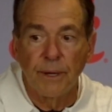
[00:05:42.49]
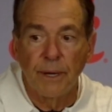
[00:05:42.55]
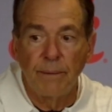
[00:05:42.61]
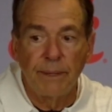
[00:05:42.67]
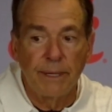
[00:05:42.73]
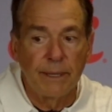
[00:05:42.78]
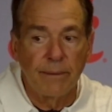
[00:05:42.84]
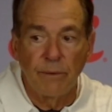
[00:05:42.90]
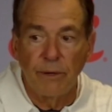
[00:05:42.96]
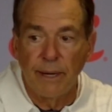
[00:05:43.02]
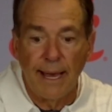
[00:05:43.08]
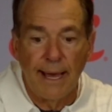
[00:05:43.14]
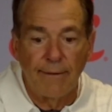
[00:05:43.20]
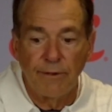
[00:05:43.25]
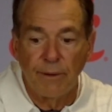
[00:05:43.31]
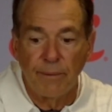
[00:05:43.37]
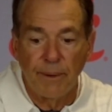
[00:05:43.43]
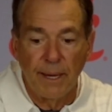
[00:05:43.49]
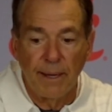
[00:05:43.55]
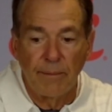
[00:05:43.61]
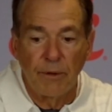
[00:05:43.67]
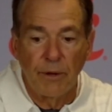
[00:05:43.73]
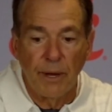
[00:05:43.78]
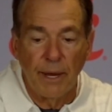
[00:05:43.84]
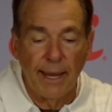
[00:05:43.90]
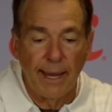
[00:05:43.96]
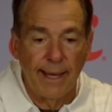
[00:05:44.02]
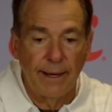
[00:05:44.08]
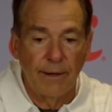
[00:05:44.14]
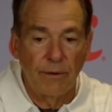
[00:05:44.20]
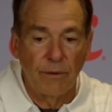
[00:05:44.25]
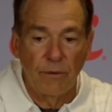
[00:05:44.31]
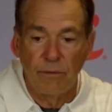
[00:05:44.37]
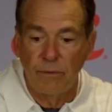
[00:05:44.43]
I mean, we have to be able to
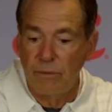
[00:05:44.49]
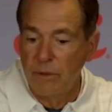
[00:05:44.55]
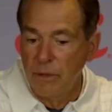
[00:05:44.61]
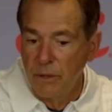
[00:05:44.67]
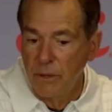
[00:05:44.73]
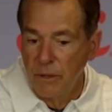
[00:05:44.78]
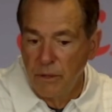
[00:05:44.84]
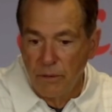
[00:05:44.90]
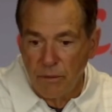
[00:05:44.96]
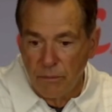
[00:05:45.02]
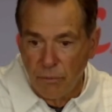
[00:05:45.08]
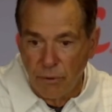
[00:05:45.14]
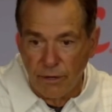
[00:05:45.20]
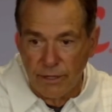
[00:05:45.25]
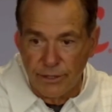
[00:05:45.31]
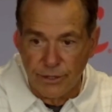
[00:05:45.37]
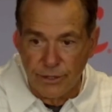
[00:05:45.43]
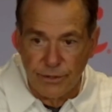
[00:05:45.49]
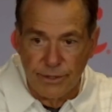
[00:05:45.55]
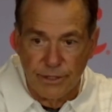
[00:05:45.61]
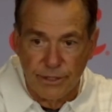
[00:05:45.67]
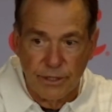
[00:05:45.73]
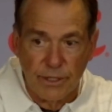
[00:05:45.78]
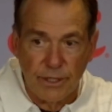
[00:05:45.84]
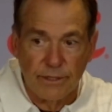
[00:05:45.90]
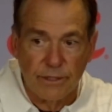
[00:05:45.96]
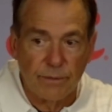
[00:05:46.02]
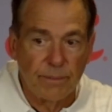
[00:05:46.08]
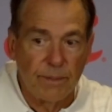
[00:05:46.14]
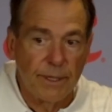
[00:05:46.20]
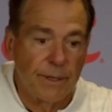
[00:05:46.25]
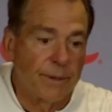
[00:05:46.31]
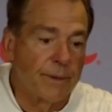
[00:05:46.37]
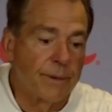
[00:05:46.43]
handle pressure and stunts
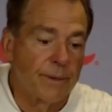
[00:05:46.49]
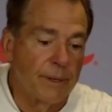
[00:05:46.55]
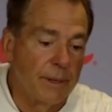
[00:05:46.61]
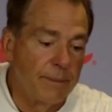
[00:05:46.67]
better.